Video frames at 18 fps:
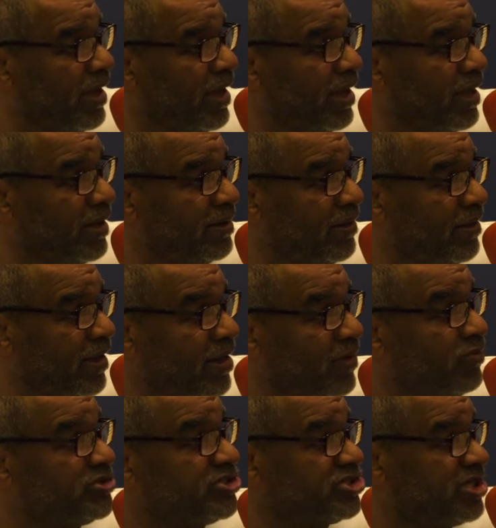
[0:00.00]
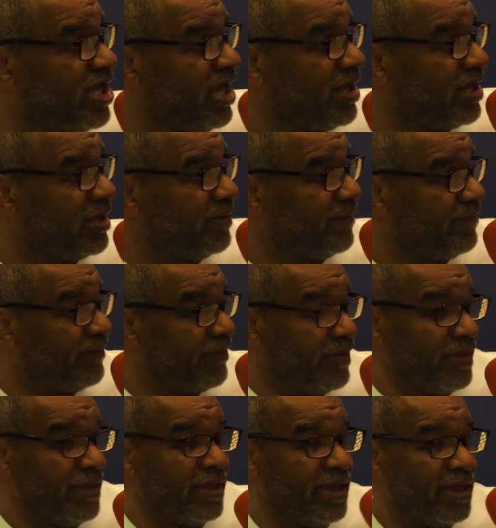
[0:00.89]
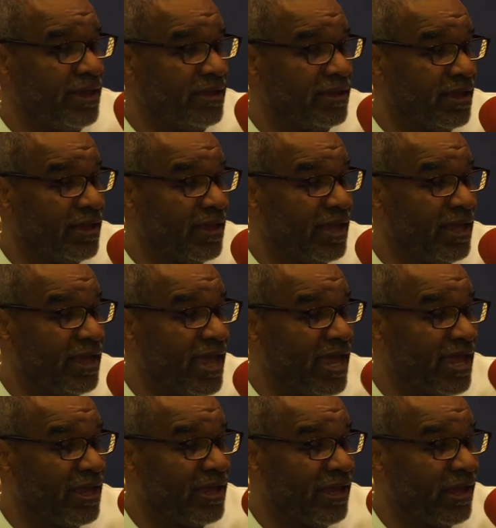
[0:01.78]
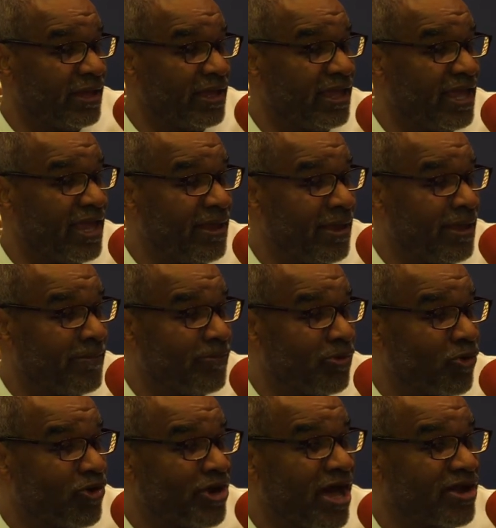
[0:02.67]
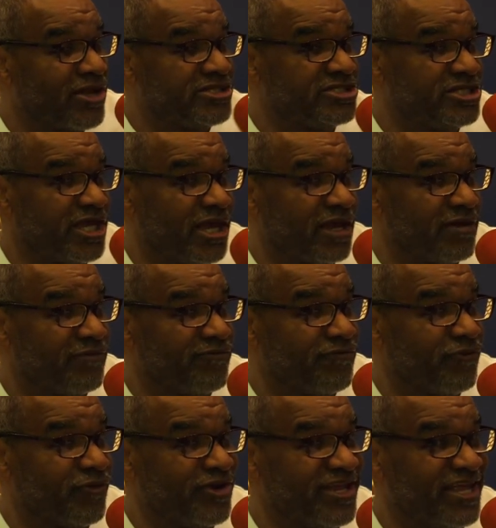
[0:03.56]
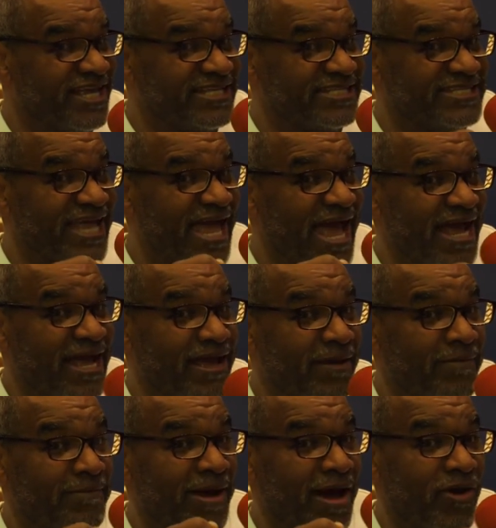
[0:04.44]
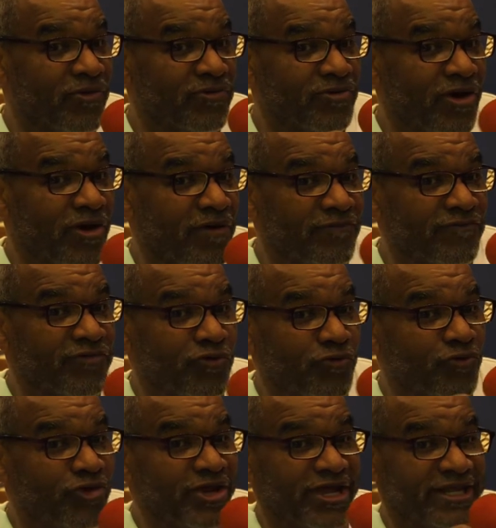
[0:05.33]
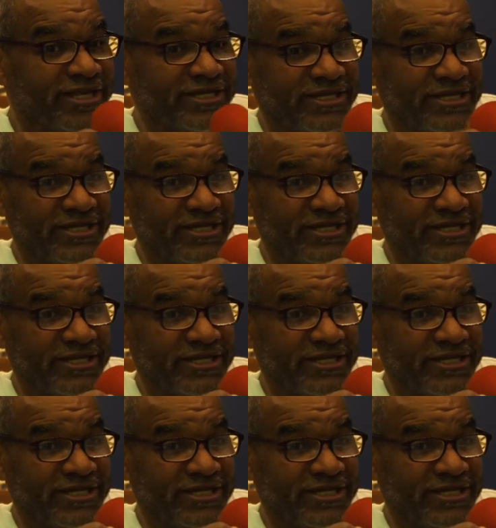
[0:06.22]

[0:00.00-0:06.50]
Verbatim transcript: And he was shaking. He, he had he, he poured out a check for the exact amount of the rent.